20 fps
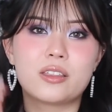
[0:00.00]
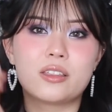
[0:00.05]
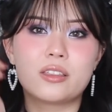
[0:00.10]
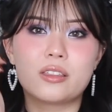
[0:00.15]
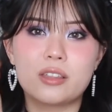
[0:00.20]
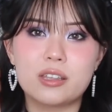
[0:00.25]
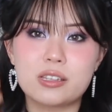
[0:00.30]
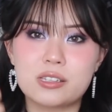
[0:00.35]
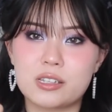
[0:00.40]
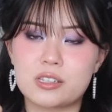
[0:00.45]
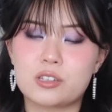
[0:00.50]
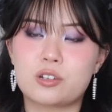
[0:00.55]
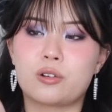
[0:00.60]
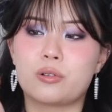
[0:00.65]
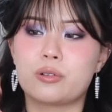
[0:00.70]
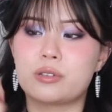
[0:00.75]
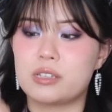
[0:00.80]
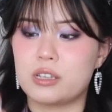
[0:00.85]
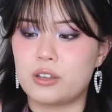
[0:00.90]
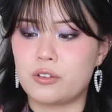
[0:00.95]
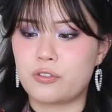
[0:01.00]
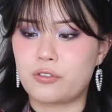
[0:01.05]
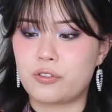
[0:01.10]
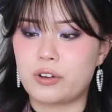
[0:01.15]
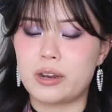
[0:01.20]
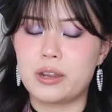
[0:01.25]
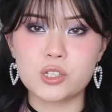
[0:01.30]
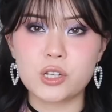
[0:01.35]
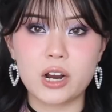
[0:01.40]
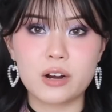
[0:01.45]
This is
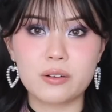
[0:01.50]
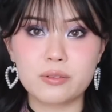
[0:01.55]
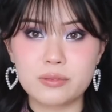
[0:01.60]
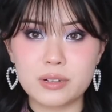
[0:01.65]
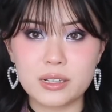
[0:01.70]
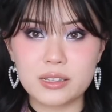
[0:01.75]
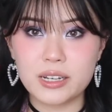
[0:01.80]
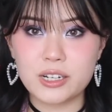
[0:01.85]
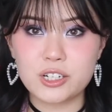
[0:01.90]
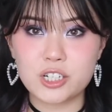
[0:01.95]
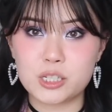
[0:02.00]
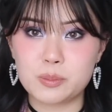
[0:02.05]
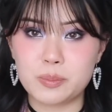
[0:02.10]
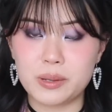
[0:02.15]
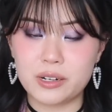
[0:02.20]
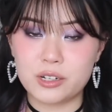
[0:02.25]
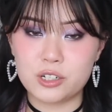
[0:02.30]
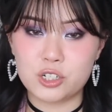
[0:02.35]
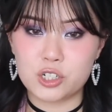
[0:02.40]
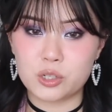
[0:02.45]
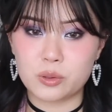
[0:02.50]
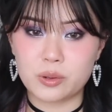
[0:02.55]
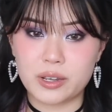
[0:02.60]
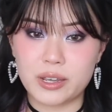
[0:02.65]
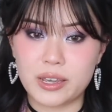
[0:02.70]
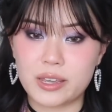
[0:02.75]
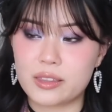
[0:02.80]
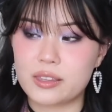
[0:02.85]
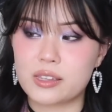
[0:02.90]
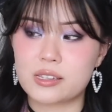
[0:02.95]
cruelty-free. So I've really just been
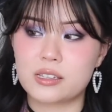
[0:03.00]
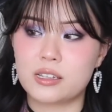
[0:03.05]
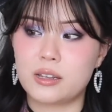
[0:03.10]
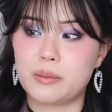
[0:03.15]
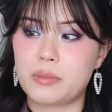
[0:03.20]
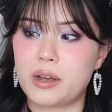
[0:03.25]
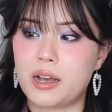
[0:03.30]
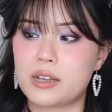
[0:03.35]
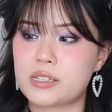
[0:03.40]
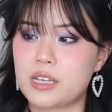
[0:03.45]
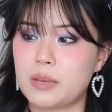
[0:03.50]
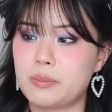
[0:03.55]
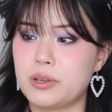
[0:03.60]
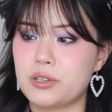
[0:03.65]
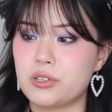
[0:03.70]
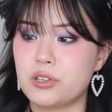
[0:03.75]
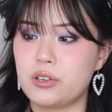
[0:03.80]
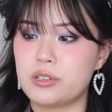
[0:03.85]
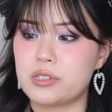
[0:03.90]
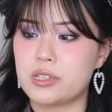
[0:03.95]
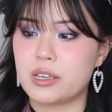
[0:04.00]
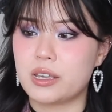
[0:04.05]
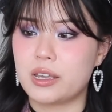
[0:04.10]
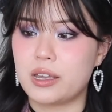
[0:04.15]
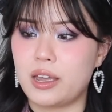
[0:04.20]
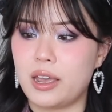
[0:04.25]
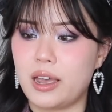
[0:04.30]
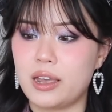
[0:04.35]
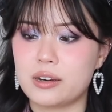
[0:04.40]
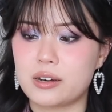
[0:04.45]
enjoying this lip mask. I've been using
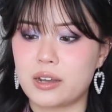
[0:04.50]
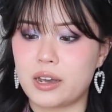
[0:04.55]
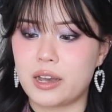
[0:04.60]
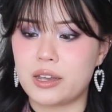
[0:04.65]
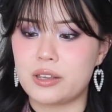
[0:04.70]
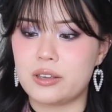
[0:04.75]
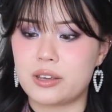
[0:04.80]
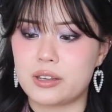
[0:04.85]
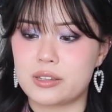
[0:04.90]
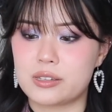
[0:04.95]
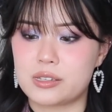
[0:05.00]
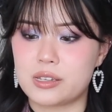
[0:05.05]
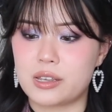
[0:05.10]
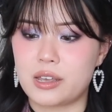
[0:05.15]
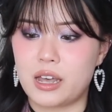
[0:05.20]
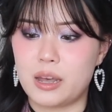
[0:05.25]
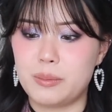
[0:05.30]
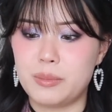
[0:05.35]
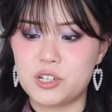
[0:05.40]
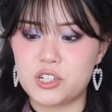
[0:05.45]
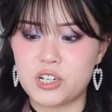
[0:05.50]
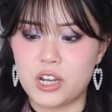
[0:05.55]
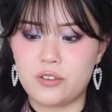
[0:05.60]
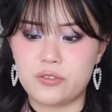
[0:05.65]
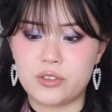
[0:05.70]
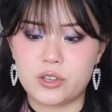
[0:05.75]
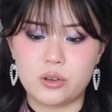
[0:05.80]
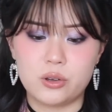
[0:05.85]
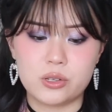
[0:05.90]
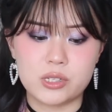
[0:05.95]
it at night. You can see how much
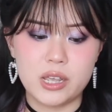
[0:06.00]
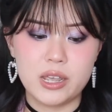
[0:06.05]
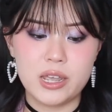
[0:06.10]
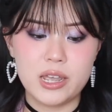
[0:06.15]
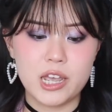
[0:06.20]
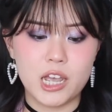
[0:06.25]
I've used.